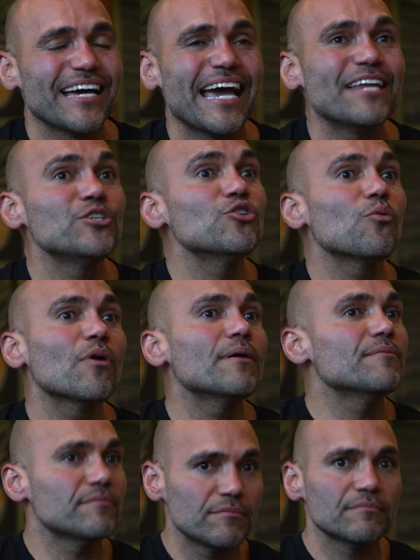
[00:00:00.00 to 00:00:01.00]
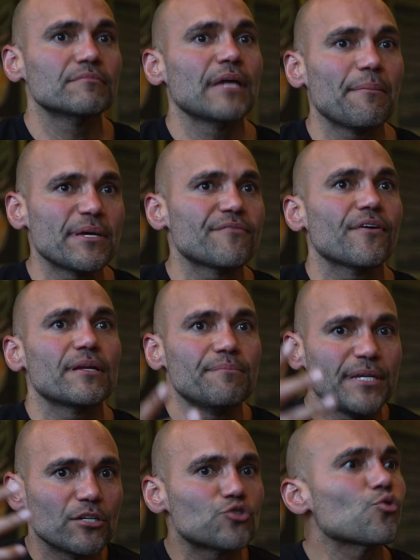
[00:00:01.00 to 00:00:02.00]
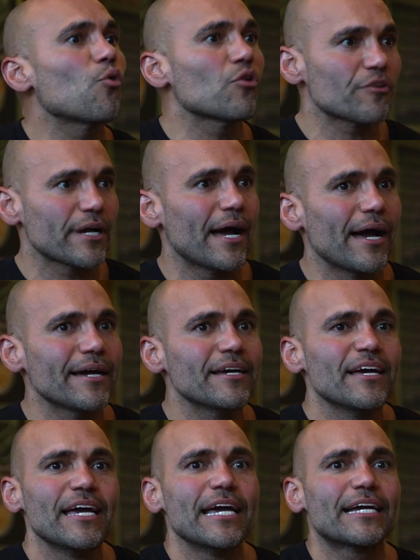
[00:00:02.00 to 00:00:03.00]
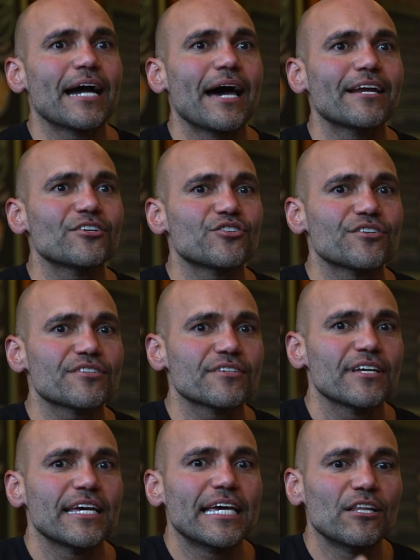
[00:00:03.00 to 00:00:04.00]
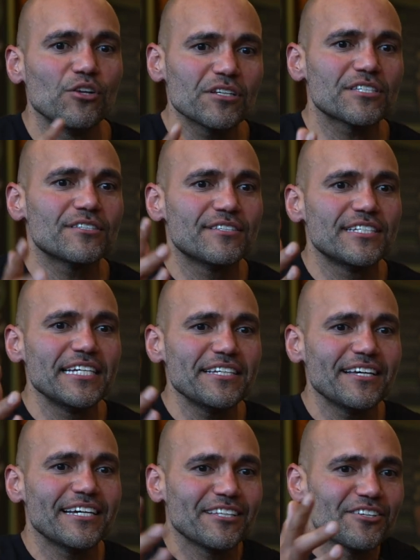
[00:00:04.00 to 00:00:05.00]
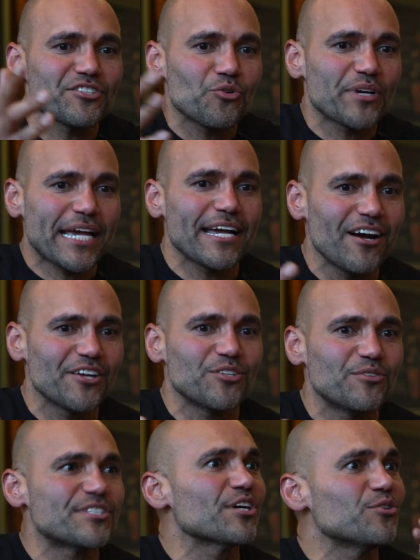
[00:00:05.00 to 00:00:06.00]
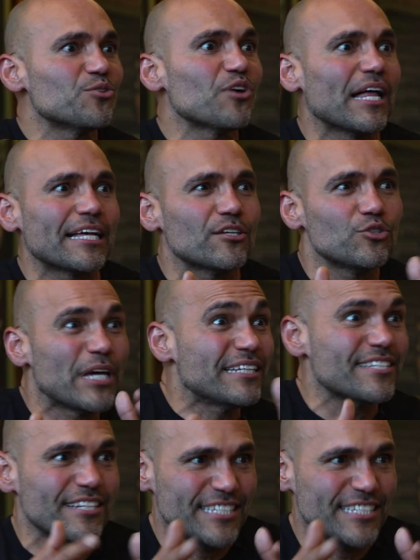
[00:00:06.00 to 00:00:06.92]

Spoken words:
And you know what? Not being funny, being a taller guy, it kind of just, it looks okay on you until you get into the